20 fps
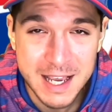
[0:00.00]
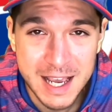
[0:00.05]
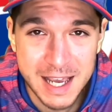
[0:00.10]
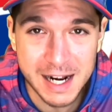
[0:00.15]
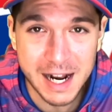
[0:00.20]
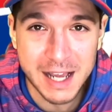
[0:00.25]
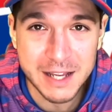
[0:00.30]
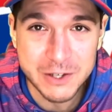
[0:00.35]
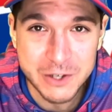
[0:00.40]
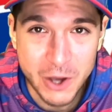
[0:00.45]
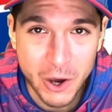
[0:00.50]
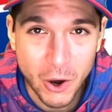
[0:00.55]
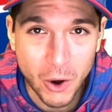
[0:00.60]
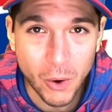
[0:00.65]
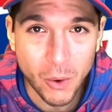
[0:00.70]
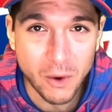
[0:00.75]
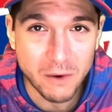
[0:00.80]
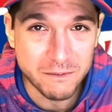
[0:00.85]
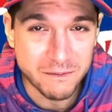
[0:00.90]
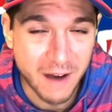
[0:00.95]
and I
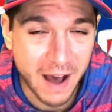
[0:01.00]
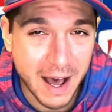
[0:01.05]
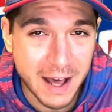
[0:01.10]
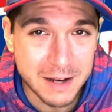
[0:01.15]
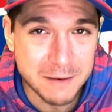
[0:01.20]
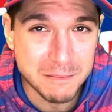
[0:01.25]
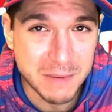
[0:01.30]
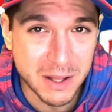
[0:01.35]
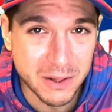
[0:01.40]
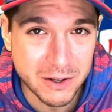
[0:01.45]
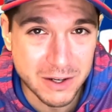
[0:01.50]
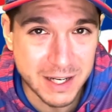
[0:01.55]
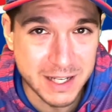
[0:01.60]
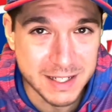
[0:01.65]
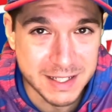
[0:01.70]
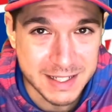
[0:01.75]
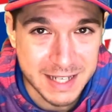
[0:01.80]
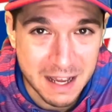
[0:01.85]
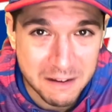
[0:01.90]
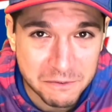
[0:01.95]
know Von Miller
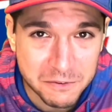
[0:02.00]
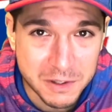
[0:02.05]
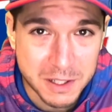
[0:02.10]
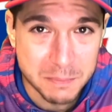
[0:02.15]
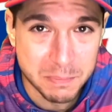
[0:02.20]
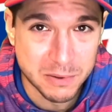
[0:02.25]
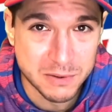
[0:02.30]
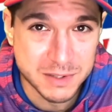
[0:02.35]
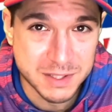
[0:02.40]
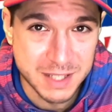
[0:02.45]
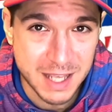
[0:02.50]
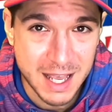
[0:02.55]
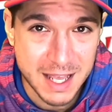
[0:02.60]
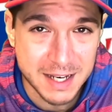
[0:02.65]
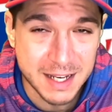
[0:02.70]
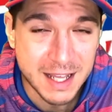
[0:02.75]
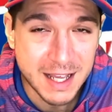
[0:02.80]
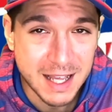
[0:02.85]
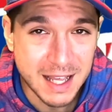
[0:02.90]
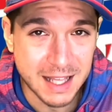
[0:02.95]
could definitely present